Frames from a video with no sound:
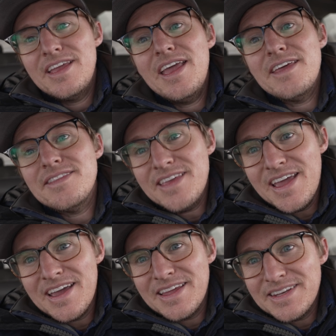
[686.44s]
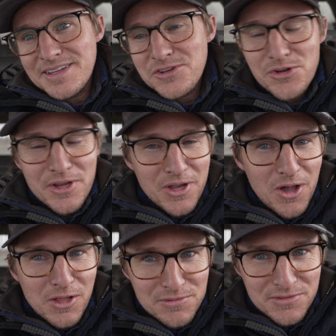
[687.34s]
and then during
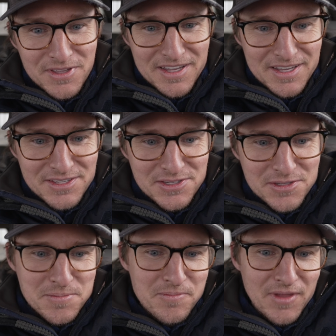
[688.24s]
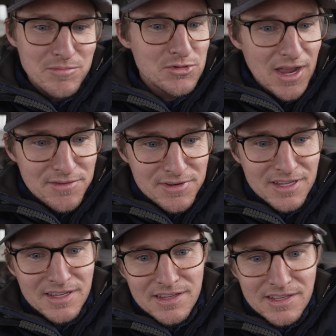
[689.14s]
all of this, I'm driving
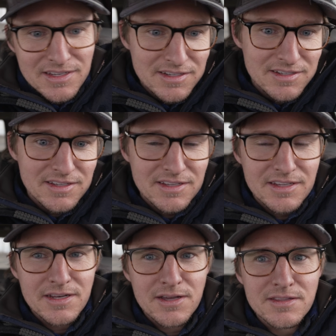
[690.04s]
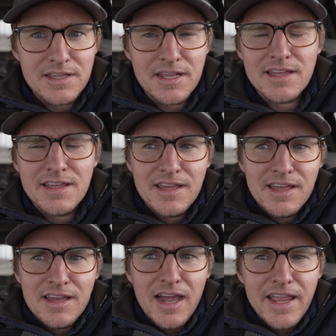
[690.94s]
it, and and then
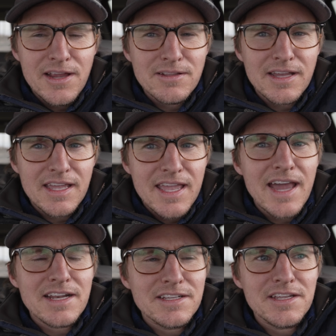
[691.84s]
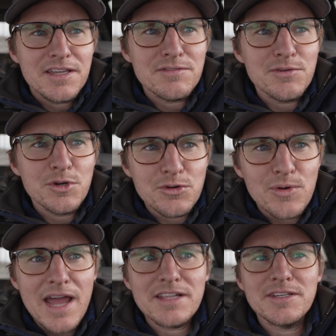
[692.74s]
I hear like a catalytic converter
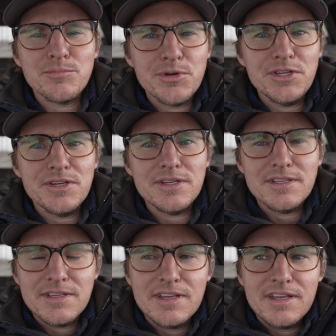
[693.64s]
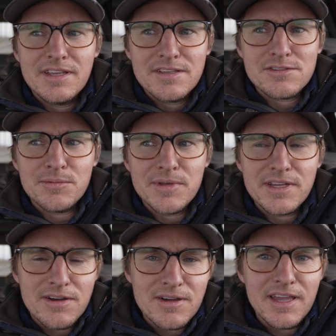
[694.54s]
rattling pretty good. So I'm
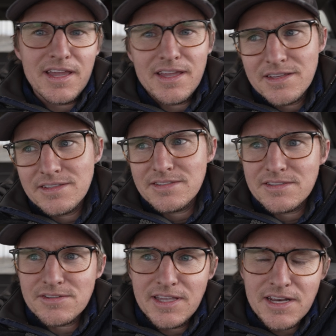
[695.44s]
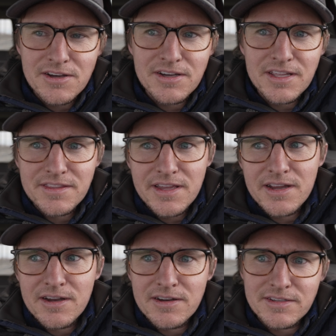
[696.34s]
like, okay. So I get underneath
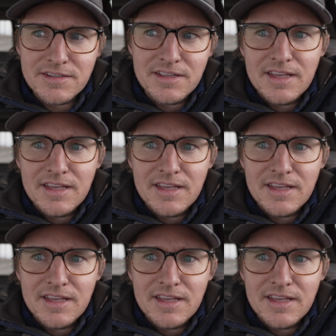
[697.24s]
there, and